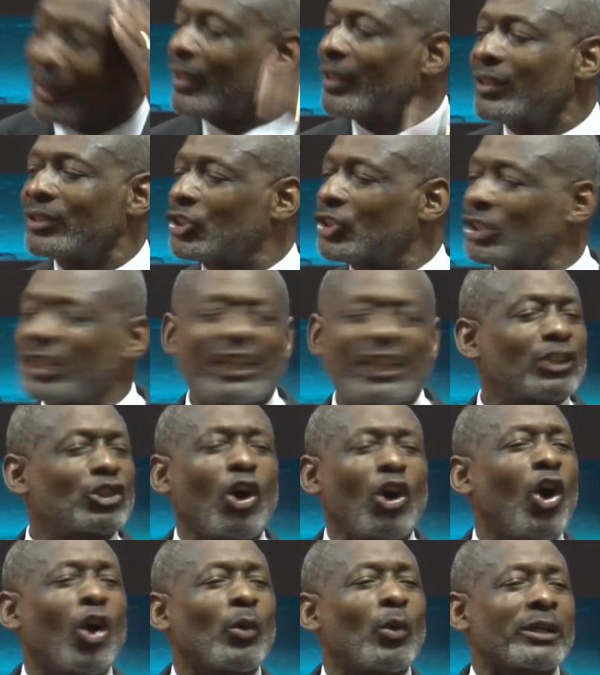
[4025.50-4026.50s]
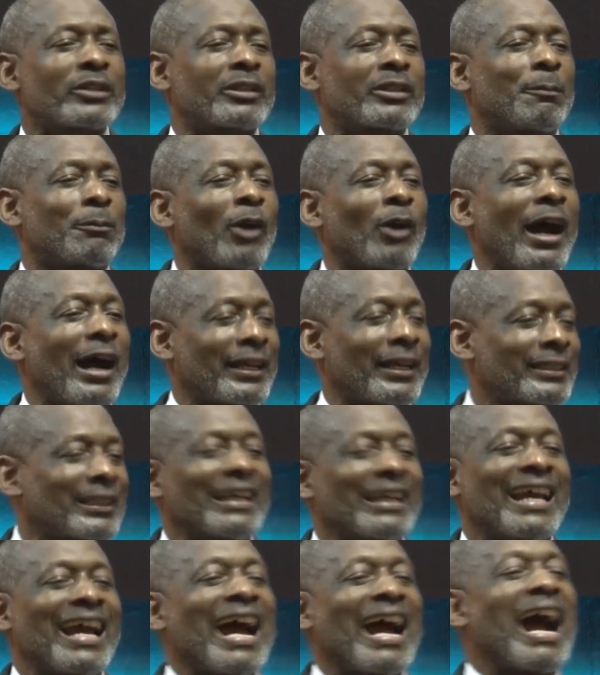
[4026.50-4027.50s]
She's always surprised.
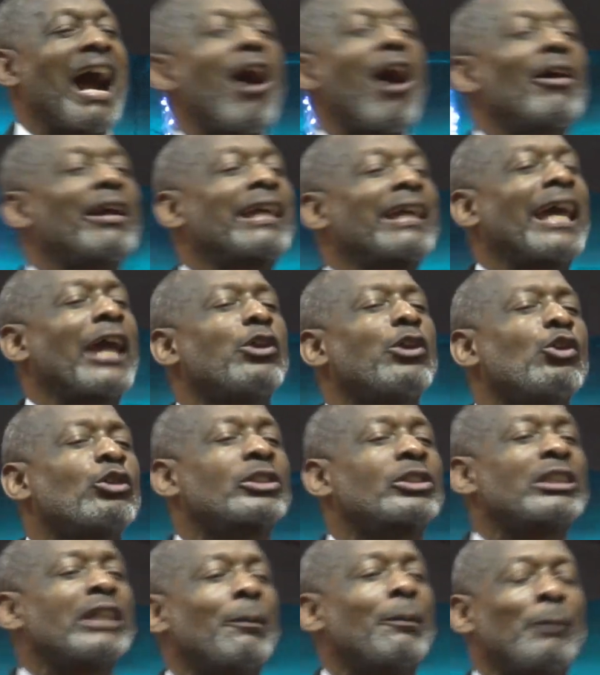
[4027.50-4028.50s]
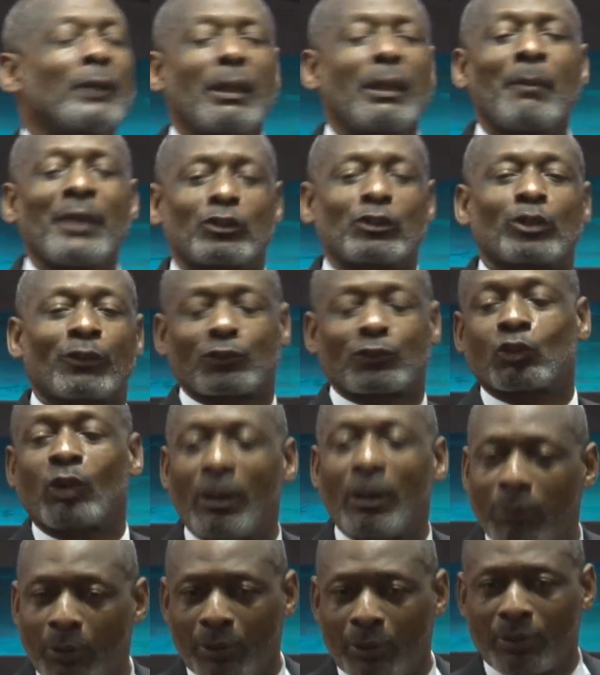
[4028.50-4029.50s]
How can you sleep in the midst of
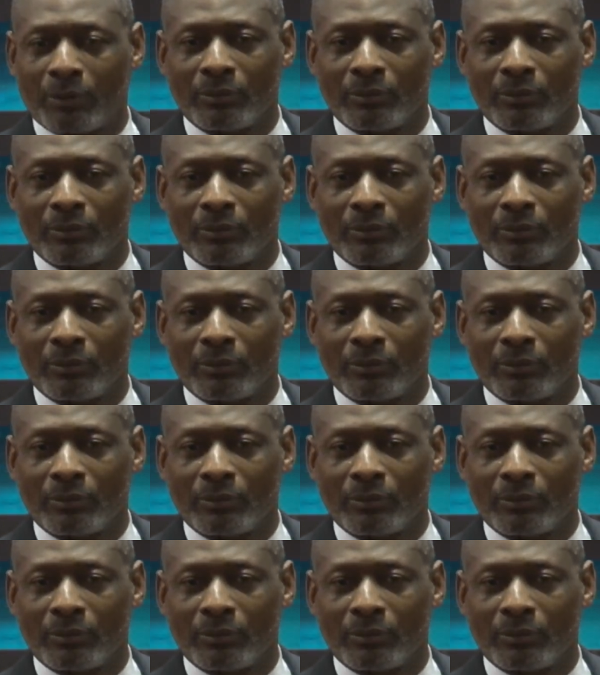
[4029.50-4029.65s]
trouble?